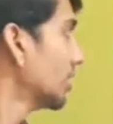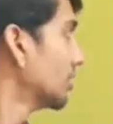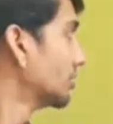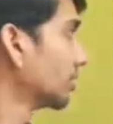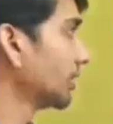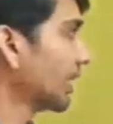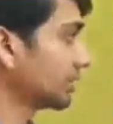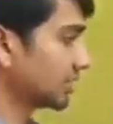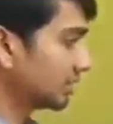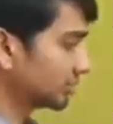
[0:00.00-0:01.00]
So we
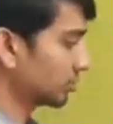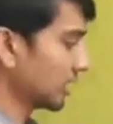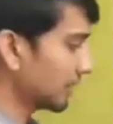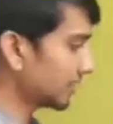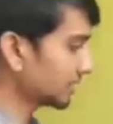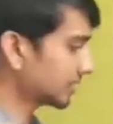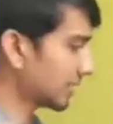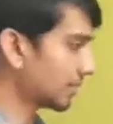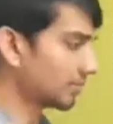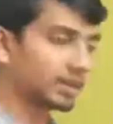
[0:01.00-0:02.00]
have these two lemmas,
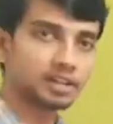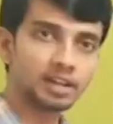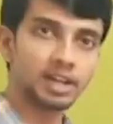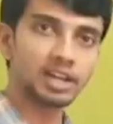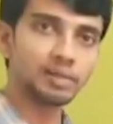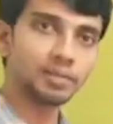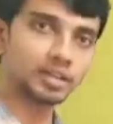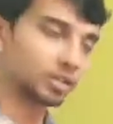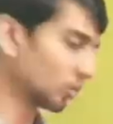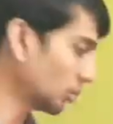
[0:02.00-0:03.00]
lemma 1 and lemma
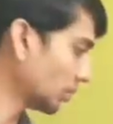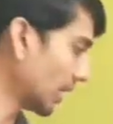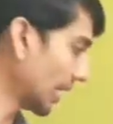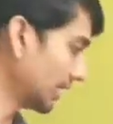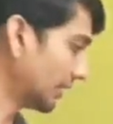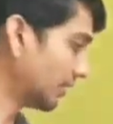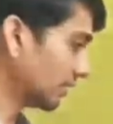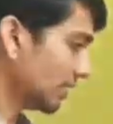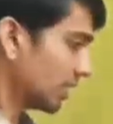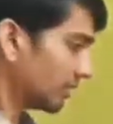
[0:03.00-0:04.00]
2, and
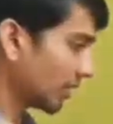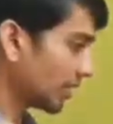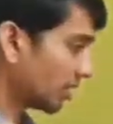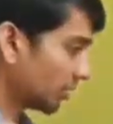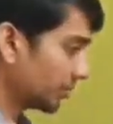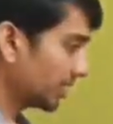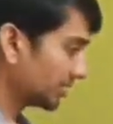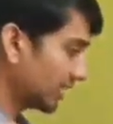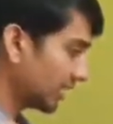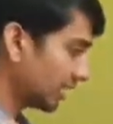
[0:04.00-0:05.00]
we will not be
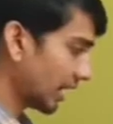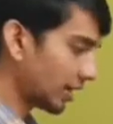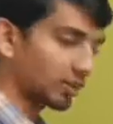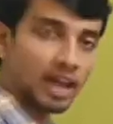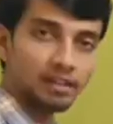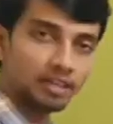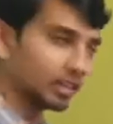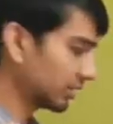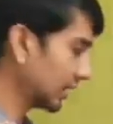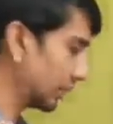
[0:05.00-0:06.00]
seeing or
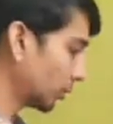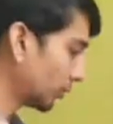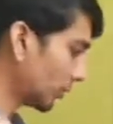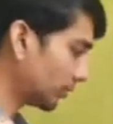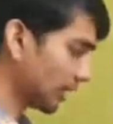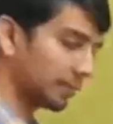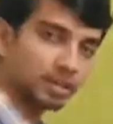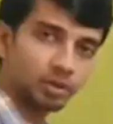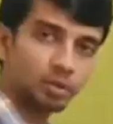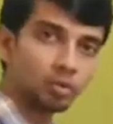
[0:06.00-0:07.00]
having the proof of
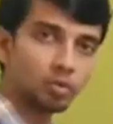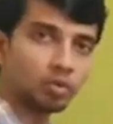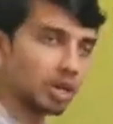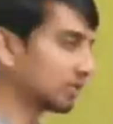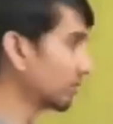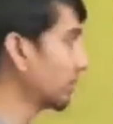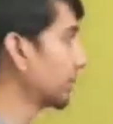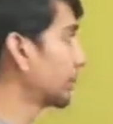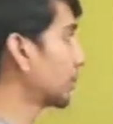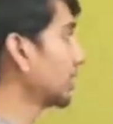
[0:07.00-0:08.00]
lemma 2, we will be
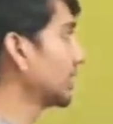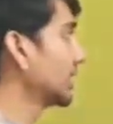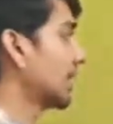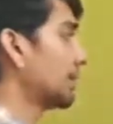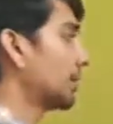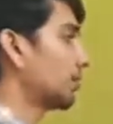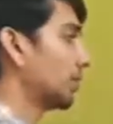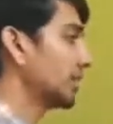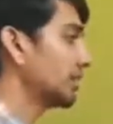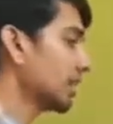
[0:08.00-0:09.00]
proving lemma
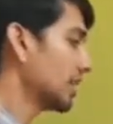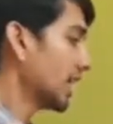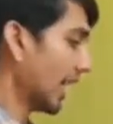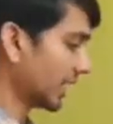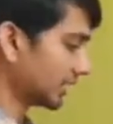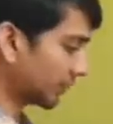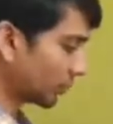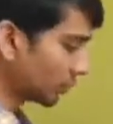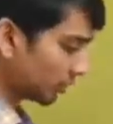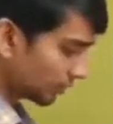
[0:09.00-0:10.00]
1, and the
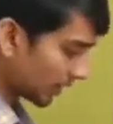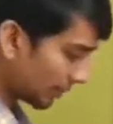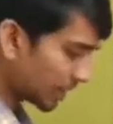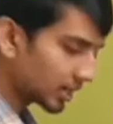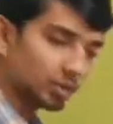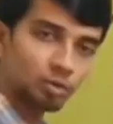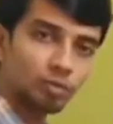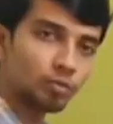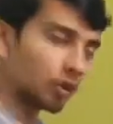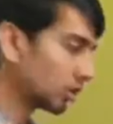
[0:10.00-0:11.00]
proof of lemma
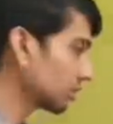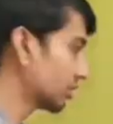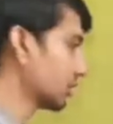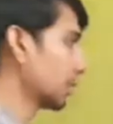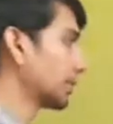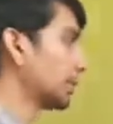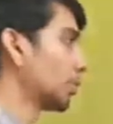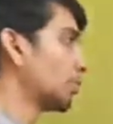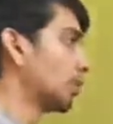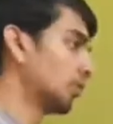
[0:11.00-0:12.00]
2 follows from the
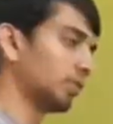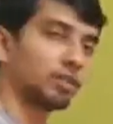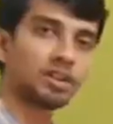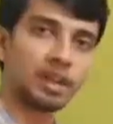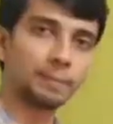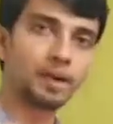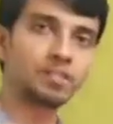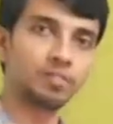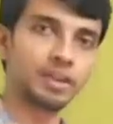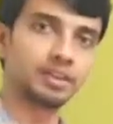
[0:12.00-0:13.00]
proof of
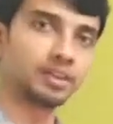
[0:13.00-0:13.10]
lemma 1.